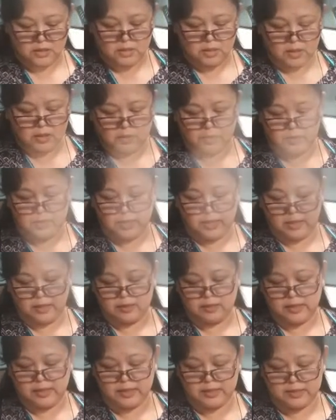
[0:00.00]
Okay,
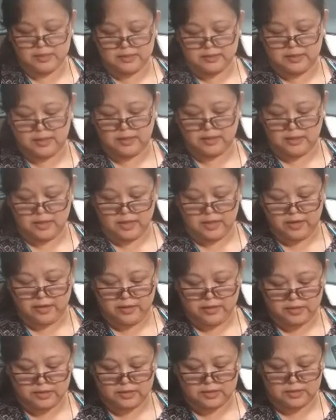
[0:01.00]
let it sit there
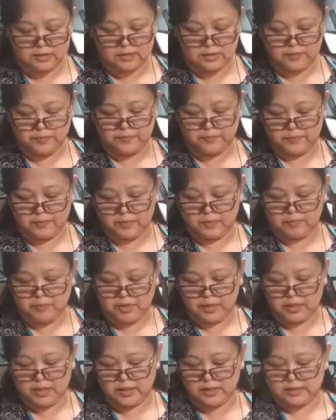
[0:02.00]
just
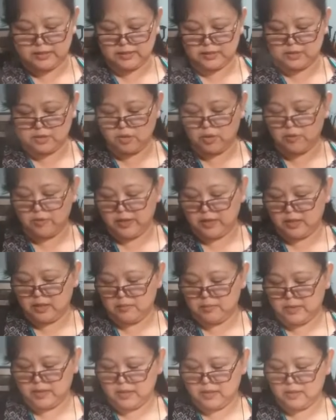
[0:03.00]
because it's already
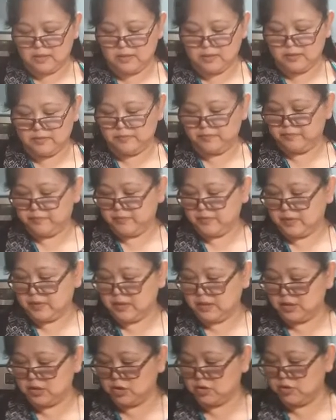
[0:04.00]
been
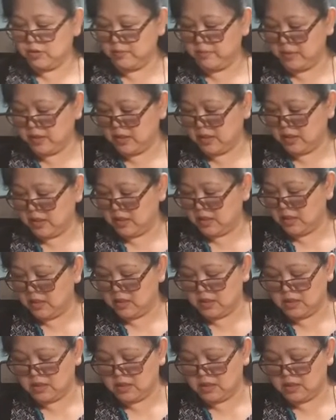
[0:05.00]
distributed.